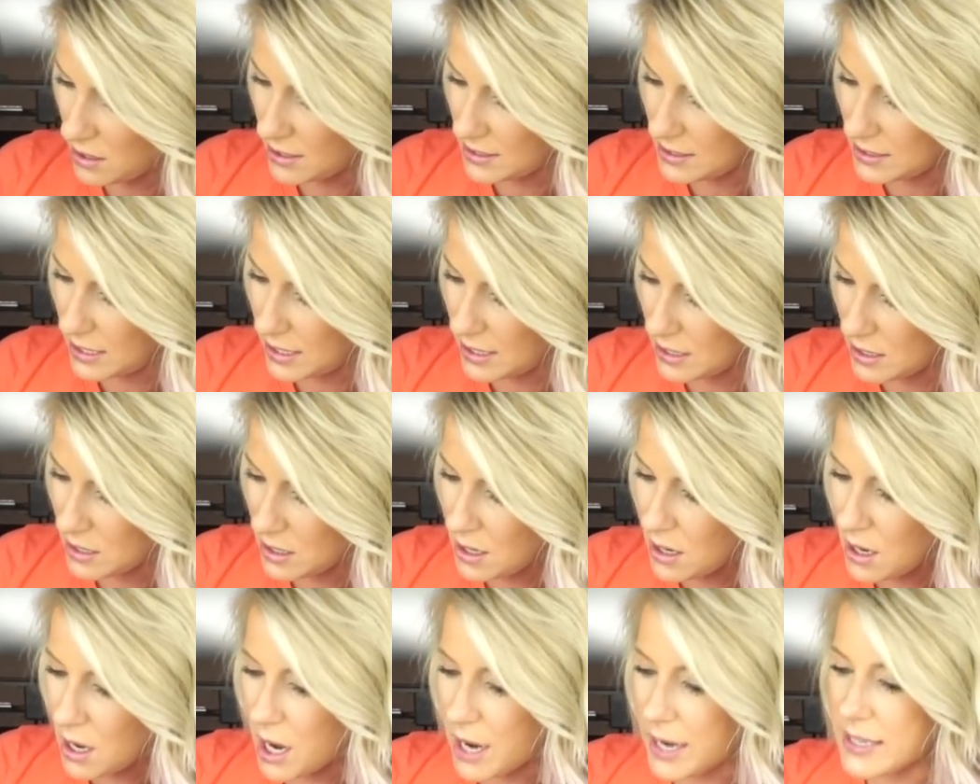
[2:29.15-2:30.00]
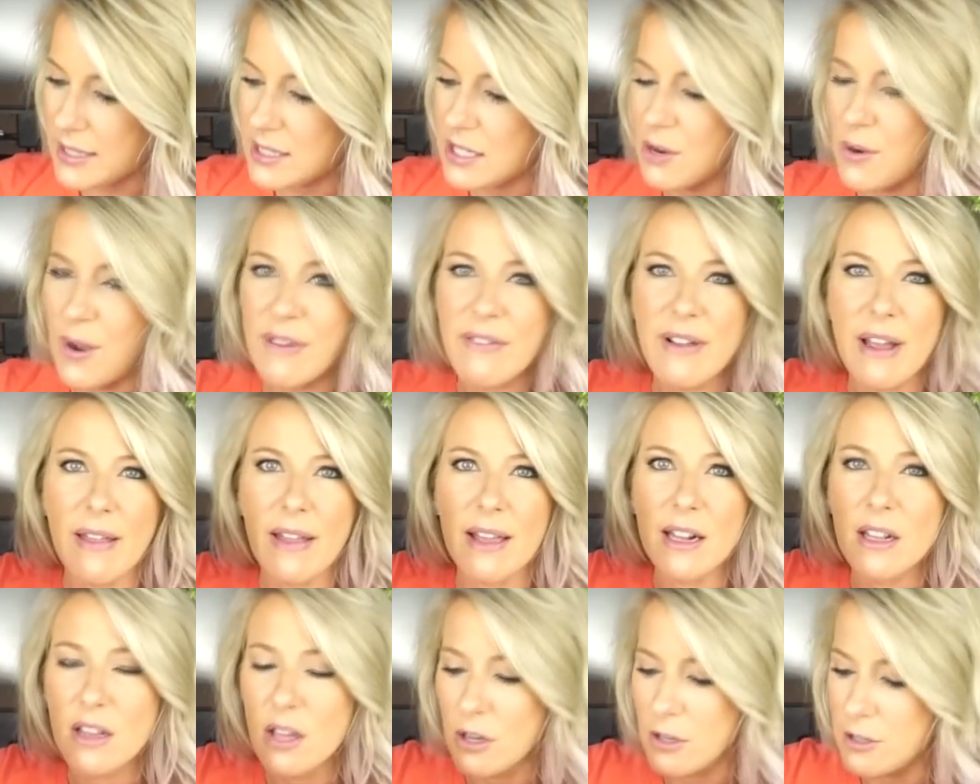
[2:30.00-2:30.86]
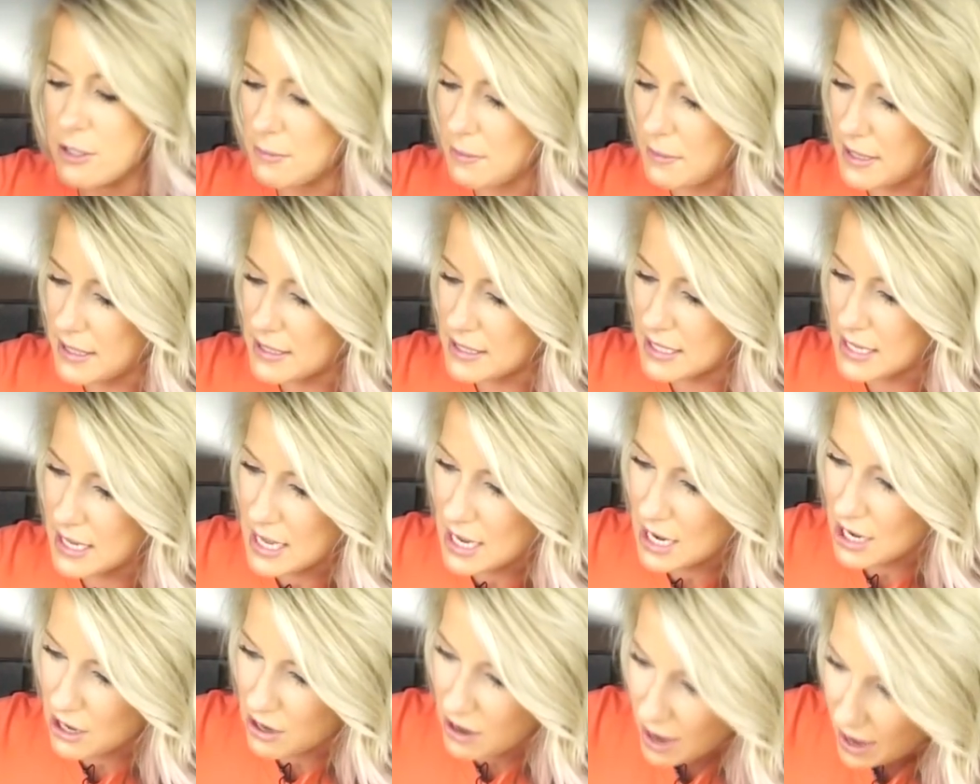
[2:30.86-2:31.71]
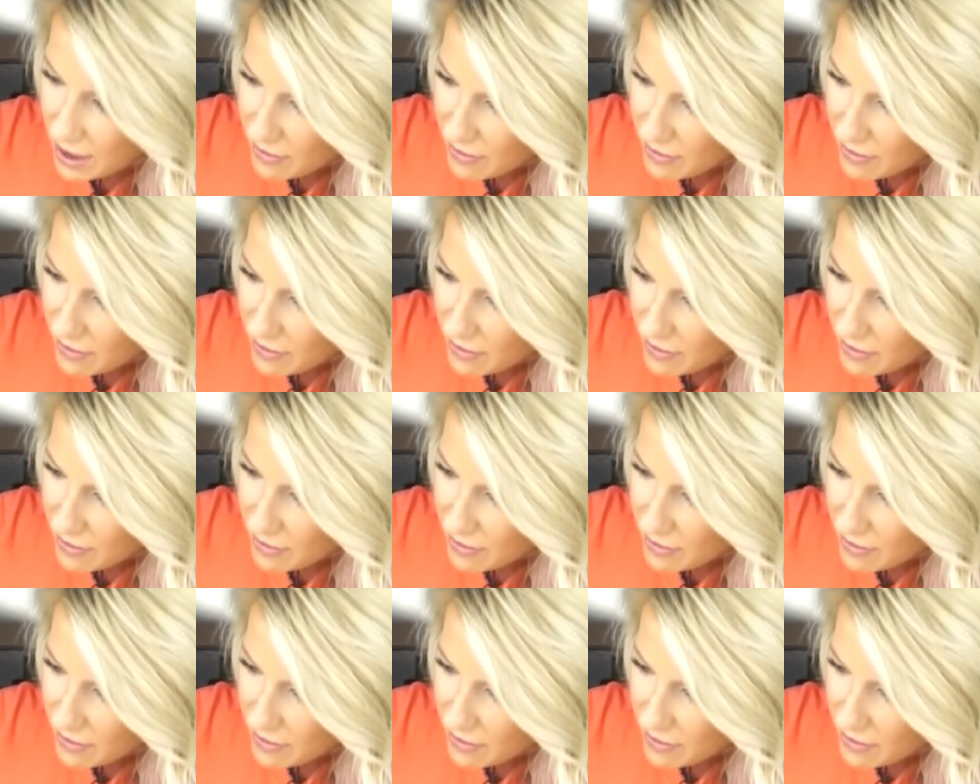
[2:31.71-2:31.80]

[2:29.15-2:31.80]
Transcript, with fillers: Let's see. All right, so I've got like clothespins in here.